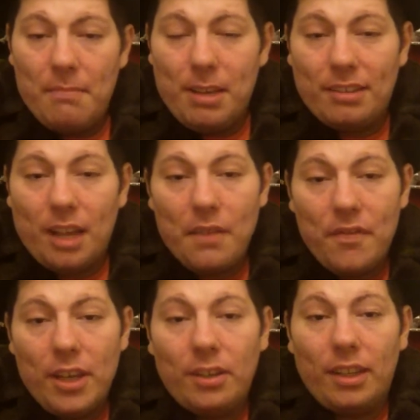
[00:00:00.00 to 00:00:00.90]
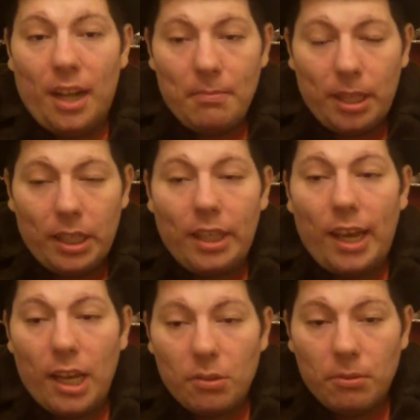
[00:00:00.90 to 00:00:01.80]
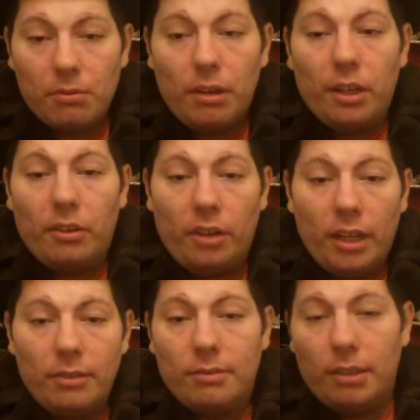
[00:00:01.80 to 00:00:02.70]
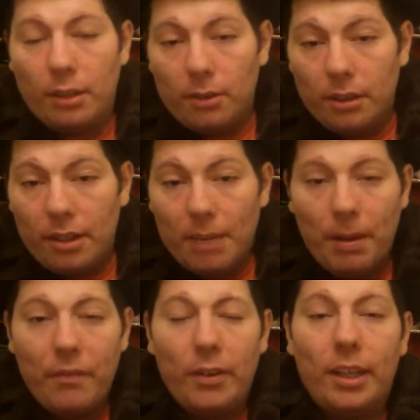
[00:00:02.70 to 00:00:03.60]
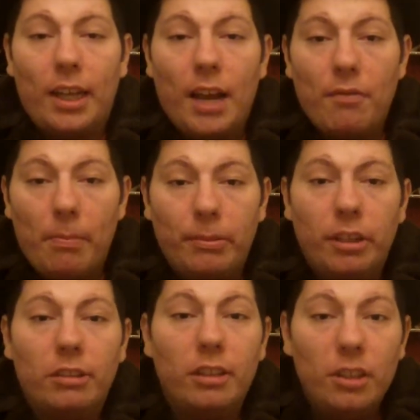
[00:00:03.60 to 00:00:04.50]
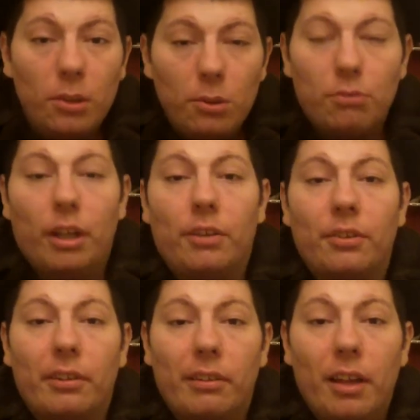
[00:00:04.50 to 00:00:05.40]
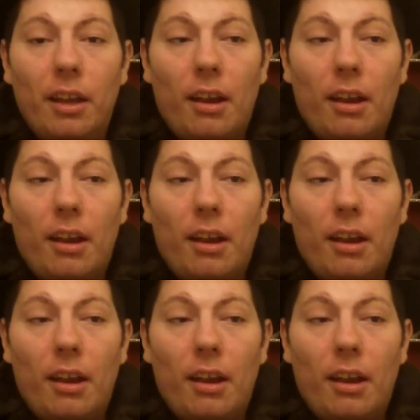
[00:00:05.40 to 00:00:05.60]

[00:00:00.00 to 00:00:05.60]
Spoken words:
Because I feel that I'm like a casual drinker. I don't drink all the time. I feel like I represent the new drinkers.